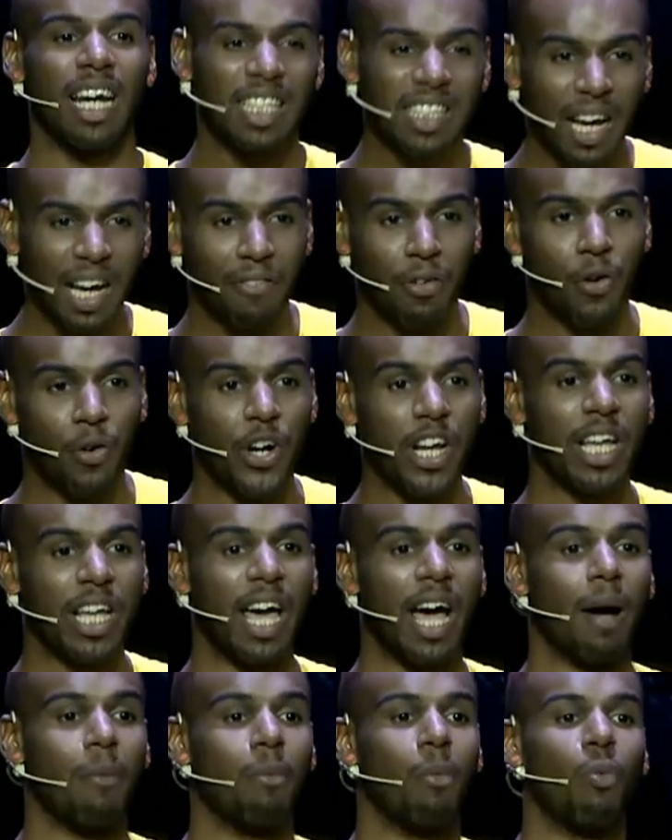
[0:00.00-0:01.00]
Let's have a
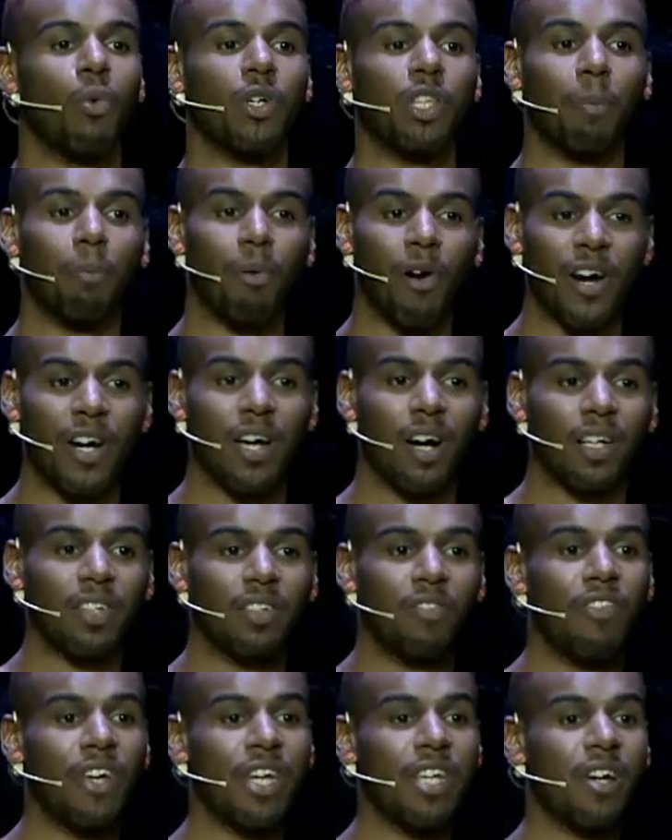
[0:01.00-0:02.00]
recap with the
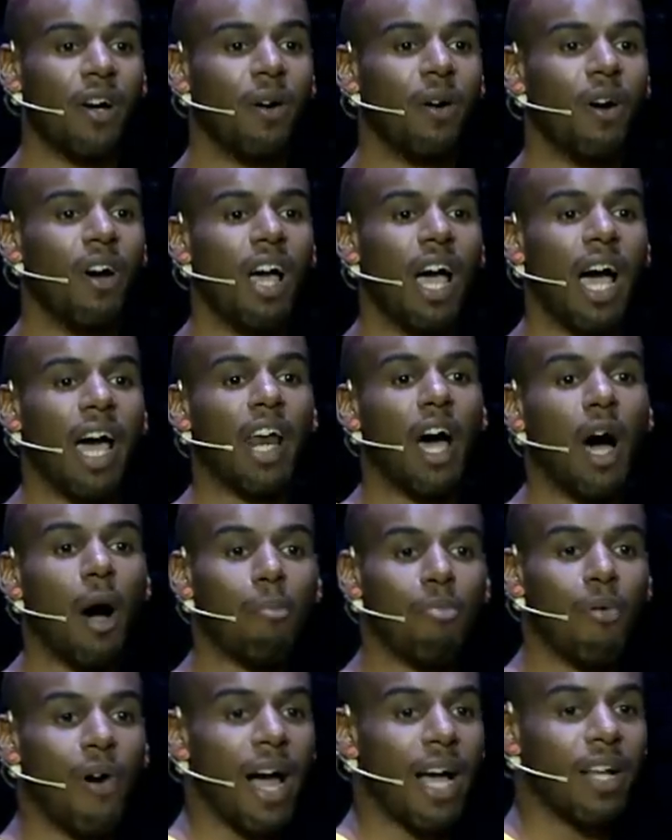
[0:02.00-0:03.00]
product video and
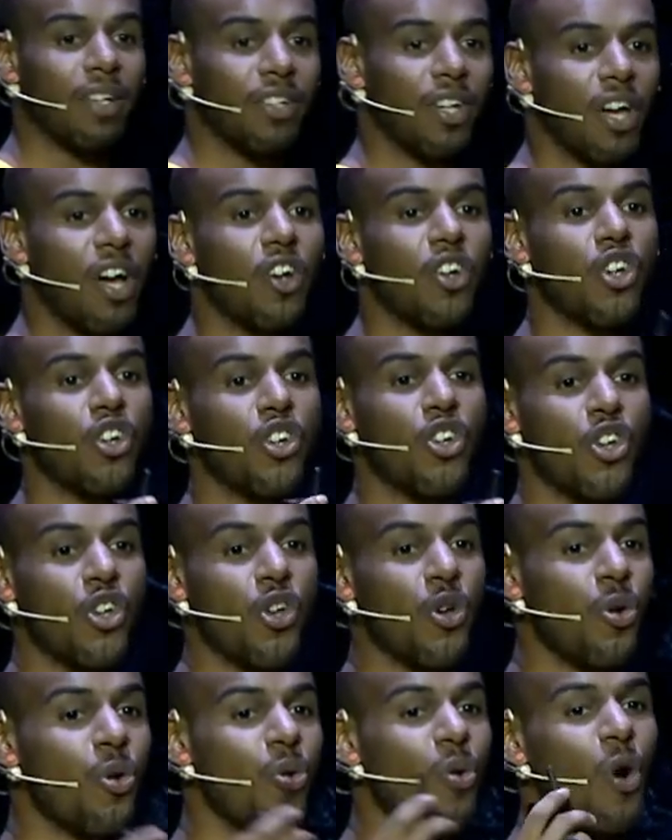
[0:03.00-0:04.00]
our brand, the
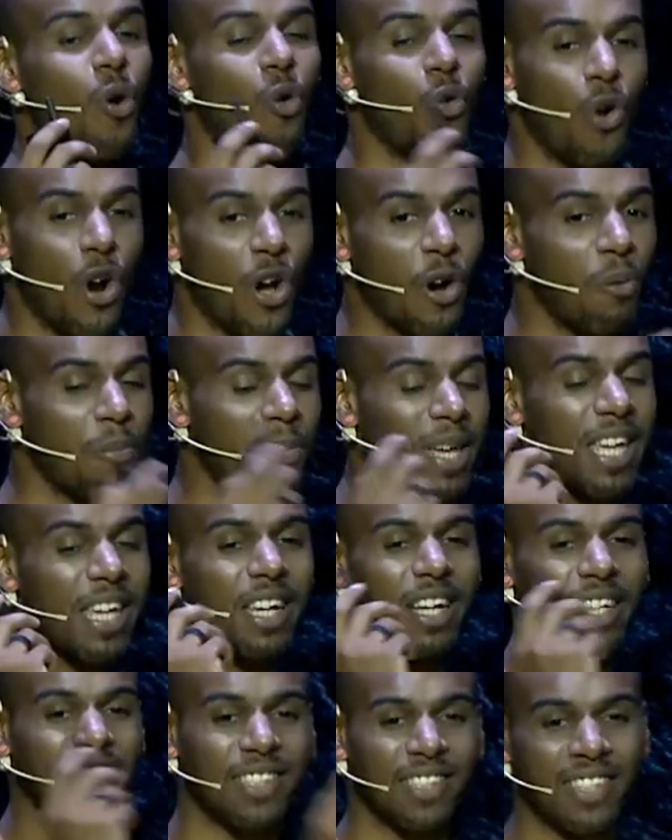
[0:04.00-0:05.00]
new
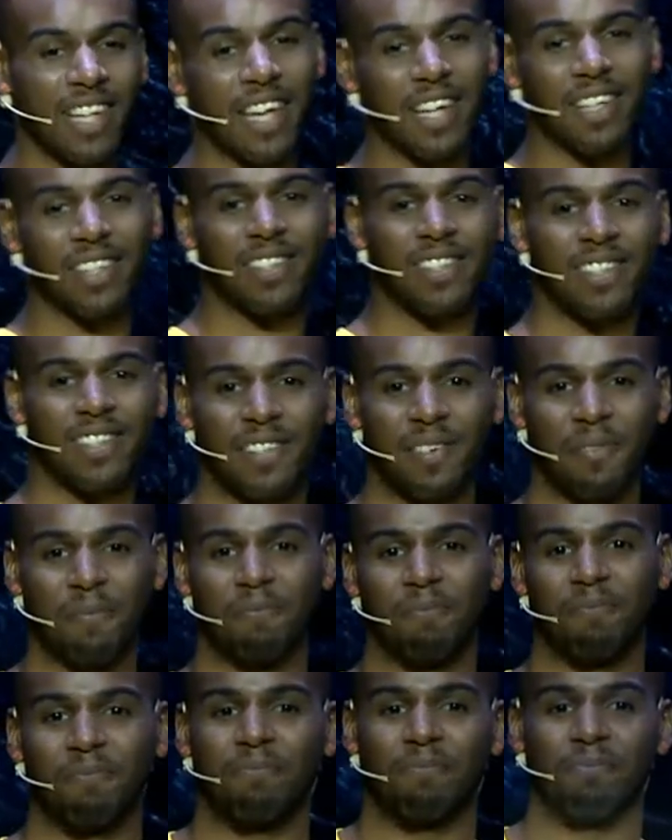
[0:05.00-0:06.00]
Realme 6.